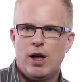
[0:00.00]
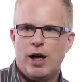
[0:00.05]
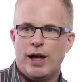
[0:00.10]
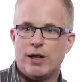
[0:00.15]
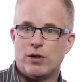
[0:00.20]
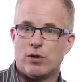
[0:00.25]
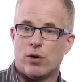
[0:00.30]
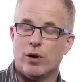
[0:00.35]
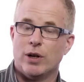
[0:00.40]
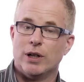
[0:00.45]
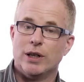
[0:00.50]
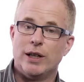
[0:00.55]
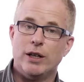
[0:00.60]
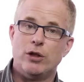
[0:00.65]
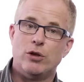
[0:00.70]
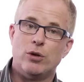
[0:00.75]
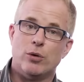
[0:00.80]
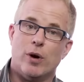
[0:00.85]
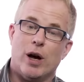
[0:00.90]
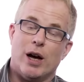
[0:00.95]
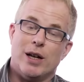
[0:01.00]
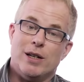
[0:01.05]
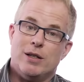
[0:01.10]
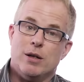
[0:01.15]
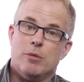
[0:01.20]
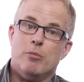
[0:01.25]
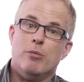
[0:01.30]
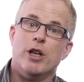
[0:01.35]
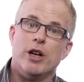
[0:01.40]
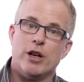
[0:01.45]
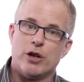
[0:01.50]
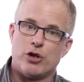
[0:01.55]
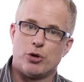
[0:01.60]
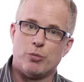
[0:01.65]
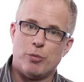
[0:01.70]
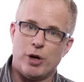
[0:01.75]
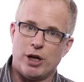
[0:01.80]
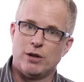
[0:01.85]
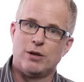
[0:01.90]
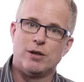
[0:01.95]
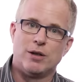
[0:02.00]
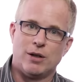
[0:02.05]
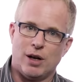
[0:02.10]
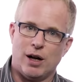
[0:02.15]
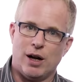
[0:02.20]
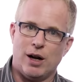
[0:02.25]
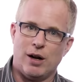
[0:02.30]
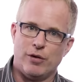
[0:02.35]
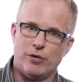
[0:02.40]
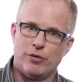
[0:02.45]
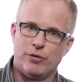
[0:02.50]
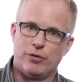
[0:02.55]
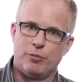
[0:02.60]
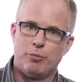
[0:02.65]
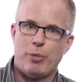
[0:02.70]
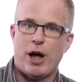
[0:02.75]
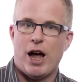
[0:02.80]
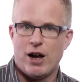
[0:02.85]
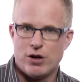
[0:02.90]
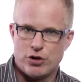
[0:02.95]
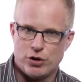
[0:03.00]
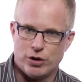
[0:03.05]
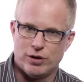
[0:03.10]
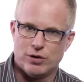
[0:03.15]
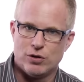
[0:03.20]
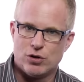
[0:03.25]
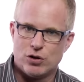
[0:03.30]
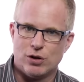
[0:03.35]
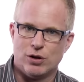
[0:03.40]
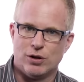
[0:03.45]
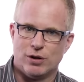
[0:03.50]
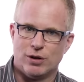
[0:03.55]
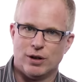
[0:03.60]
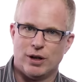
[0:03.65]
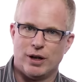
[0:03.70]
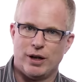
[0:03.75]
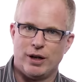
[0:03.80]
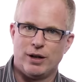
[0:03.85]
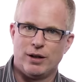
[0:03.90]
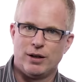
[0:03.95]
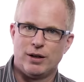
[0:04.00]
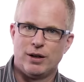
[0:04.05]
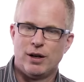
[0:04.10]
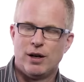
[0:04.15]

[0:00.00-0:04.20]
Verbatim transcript: It's going to lead to a diminishment of passion, certainly.